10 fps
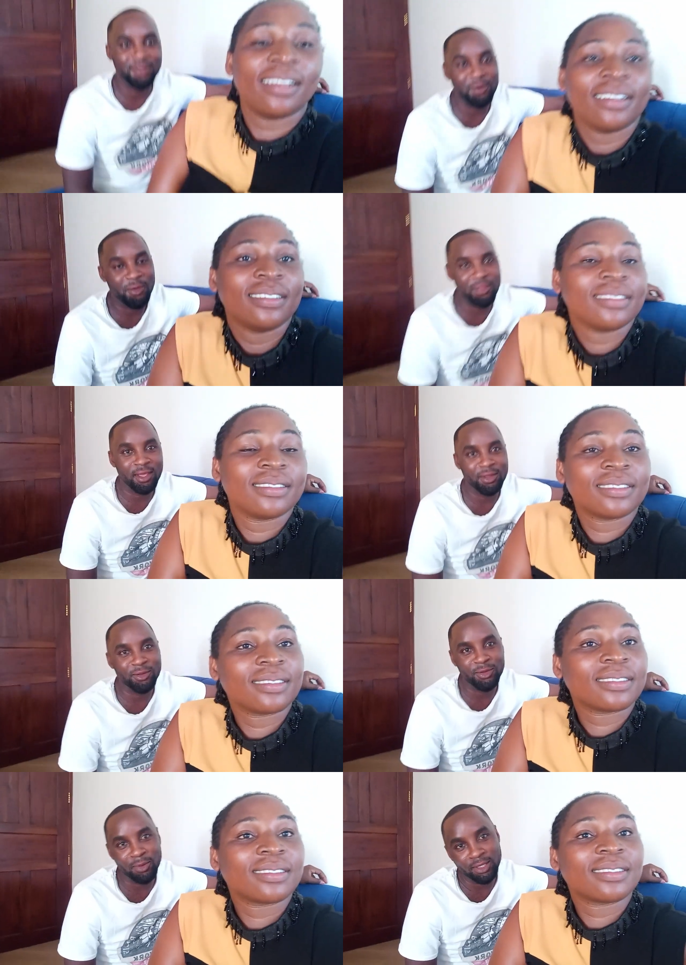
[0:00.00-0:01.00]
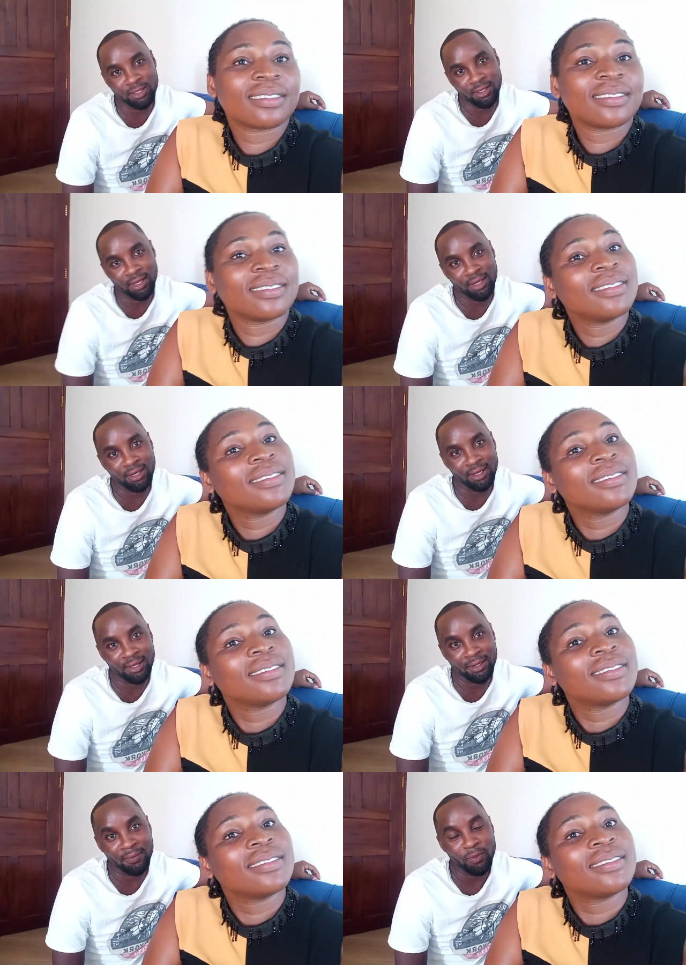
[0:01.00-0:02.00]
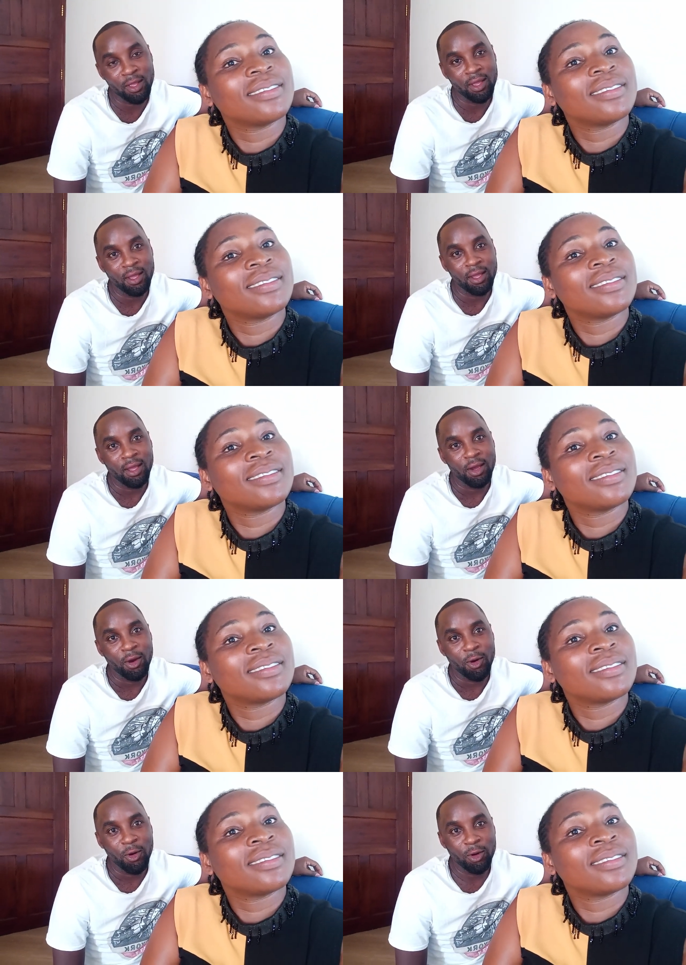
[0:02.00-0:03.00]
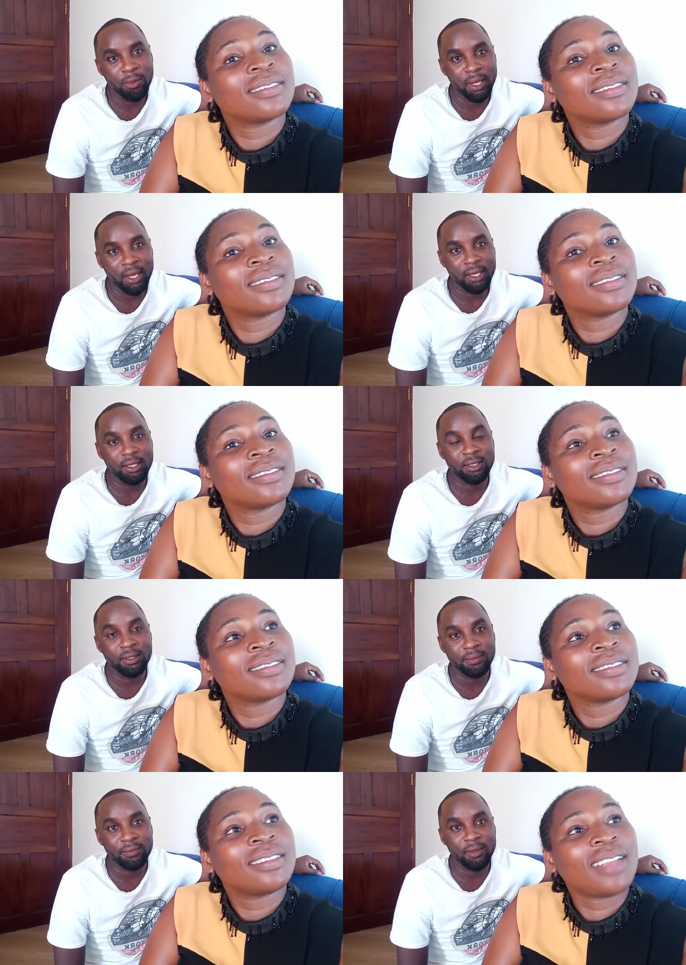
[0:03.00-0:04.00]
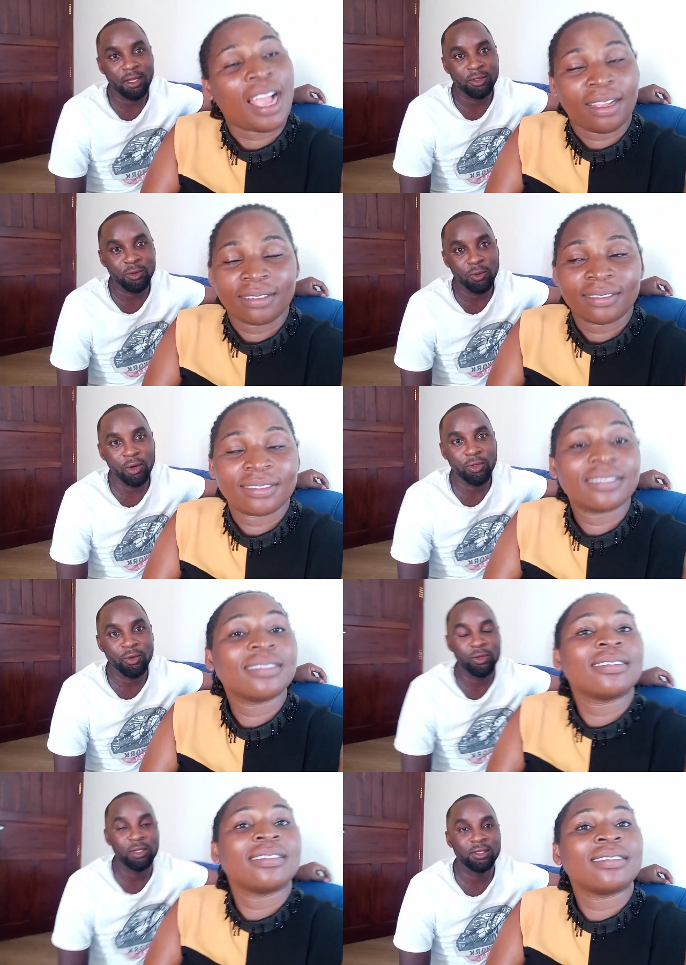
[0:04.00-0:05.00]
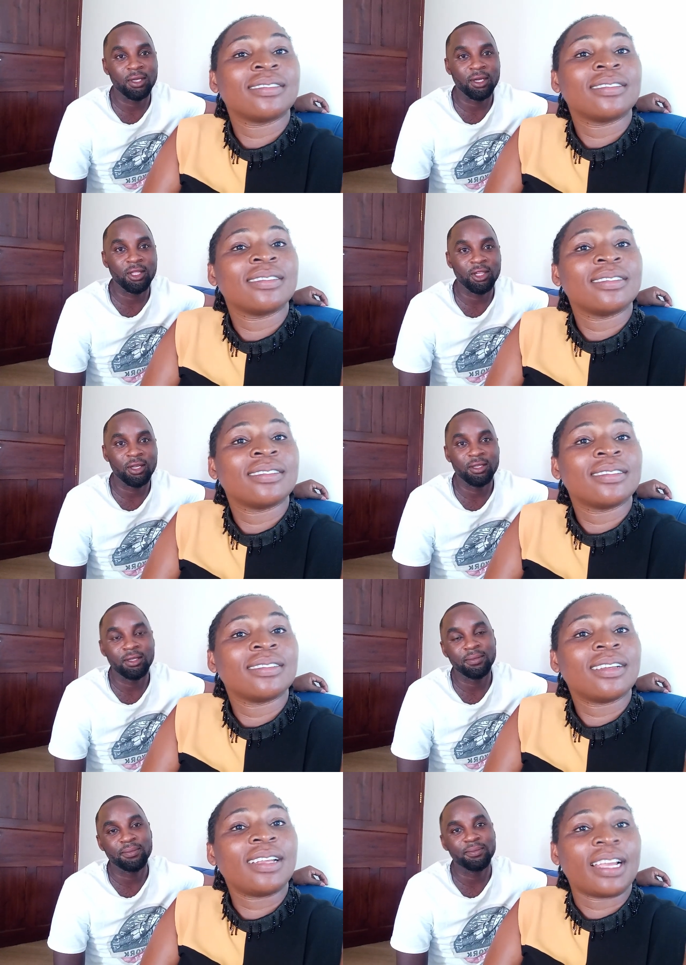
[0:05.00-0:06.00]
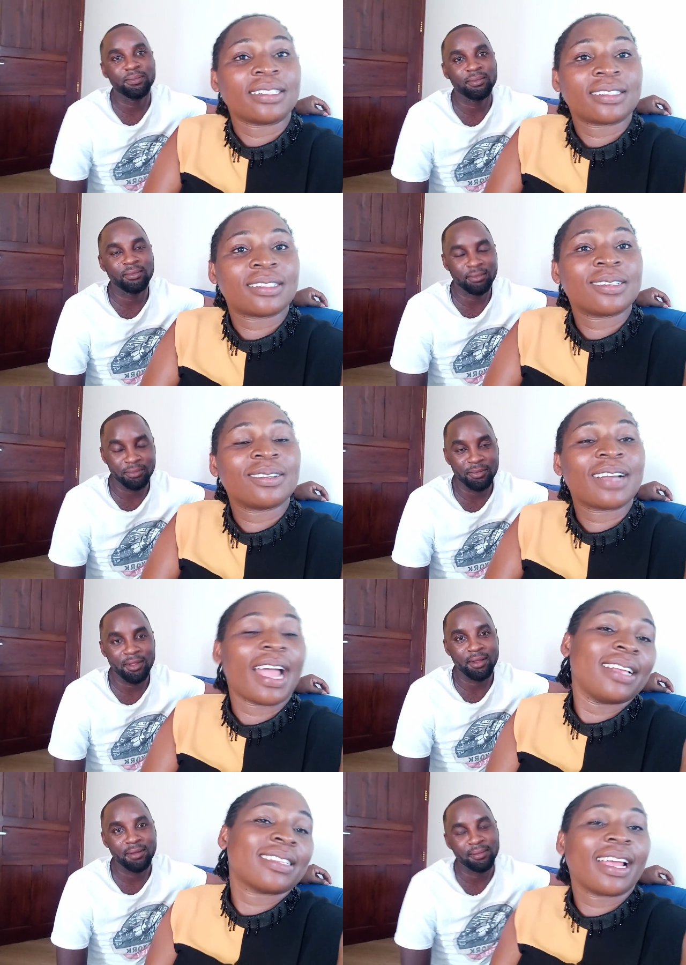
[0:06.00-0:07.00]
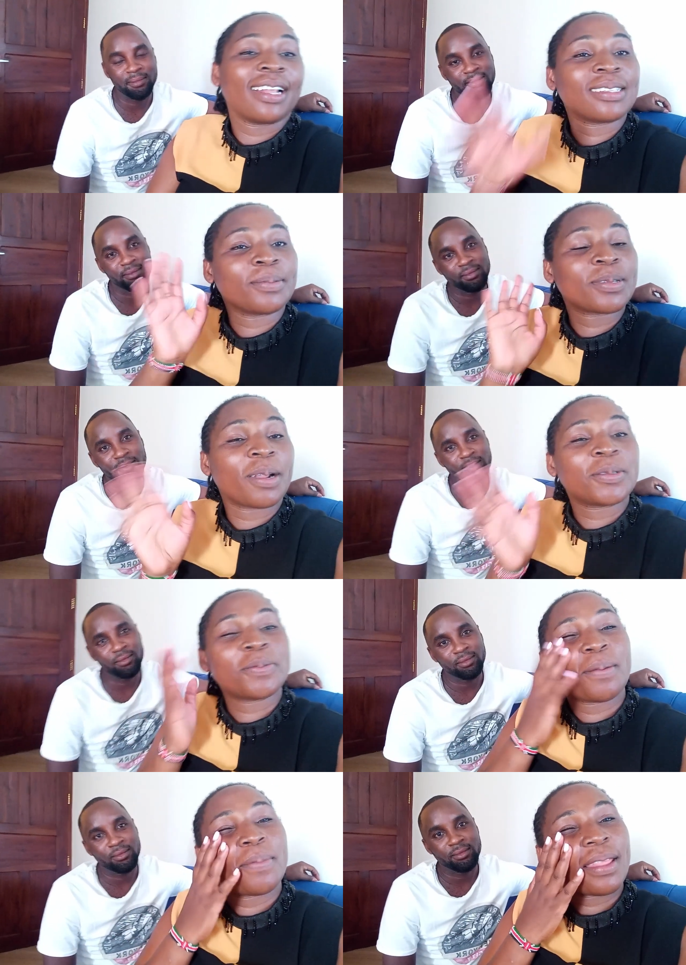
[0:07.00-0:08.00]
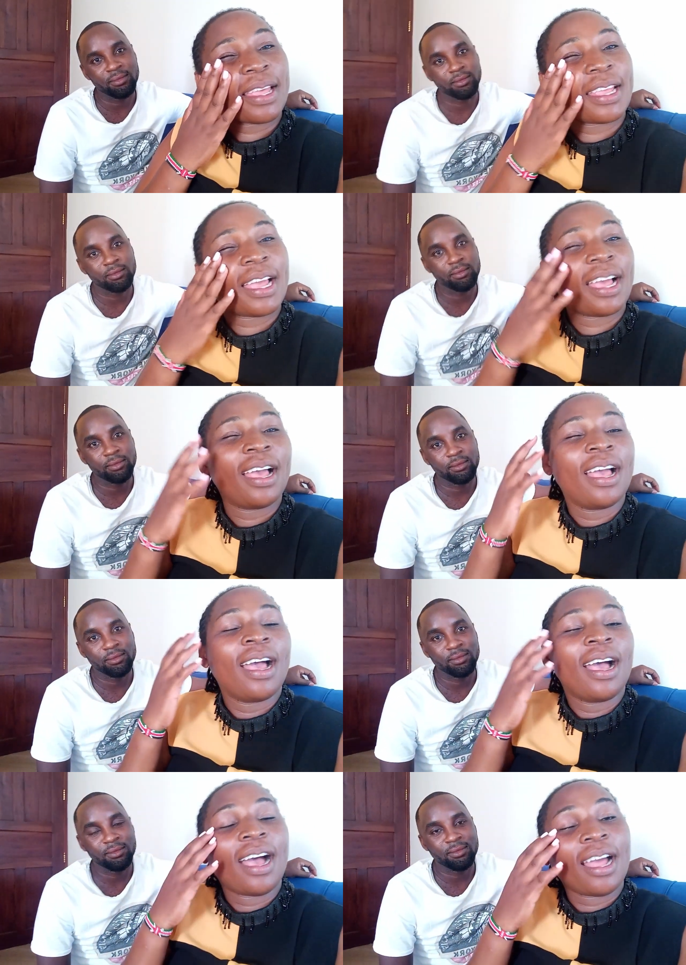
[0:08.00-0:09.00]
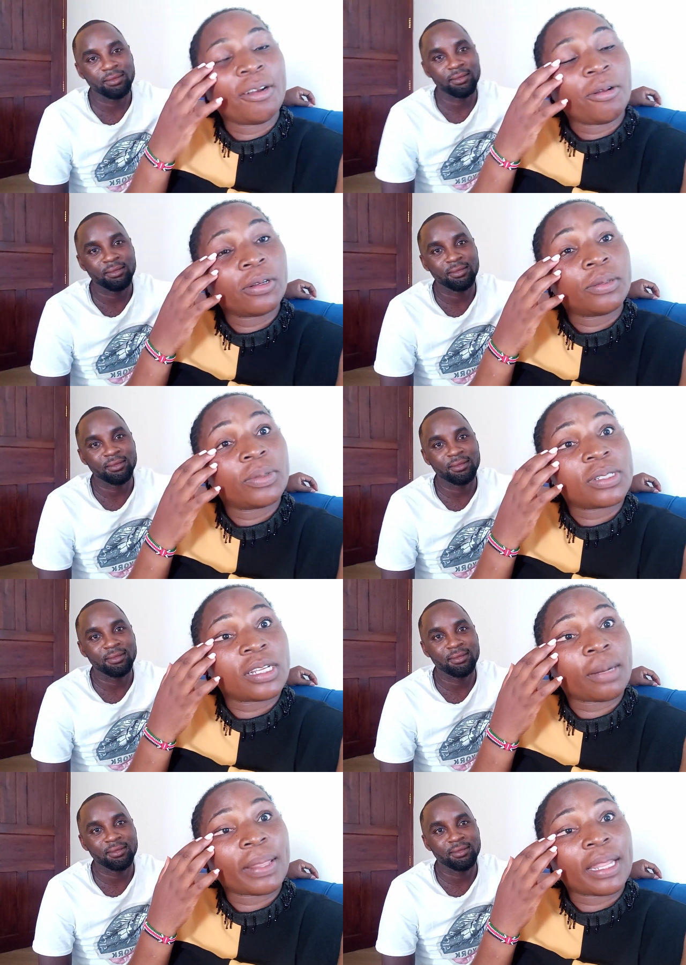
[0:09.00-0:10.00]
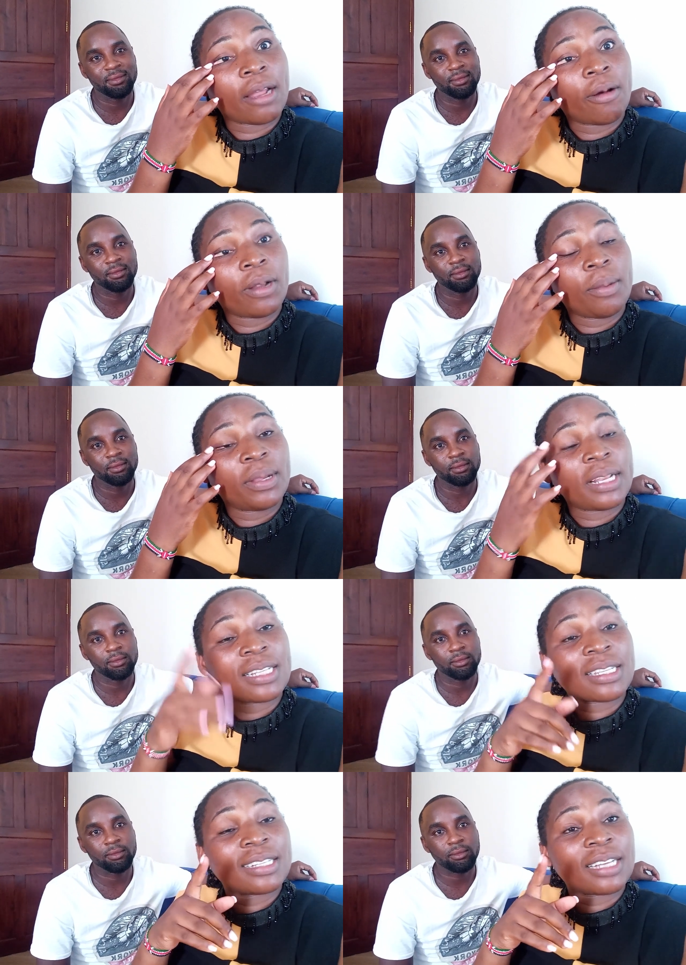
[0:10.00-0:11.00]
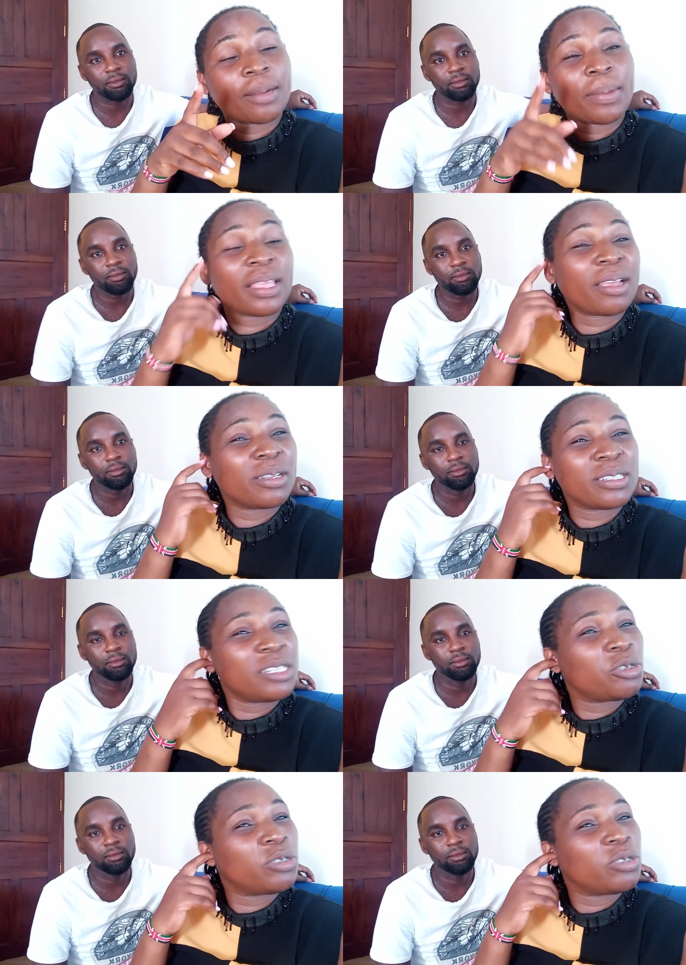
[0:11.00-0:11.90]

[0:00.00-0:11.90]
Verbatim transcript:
Speaker 1: So thank you so much, mm-hmm. and uh, hold my hand yeah. as we walk through this uh, journey.
Speaker 2: Yes. So guys, kindly subscribe to my brother here, Arnold Bosire. But then now let me let's get a name. I think it, it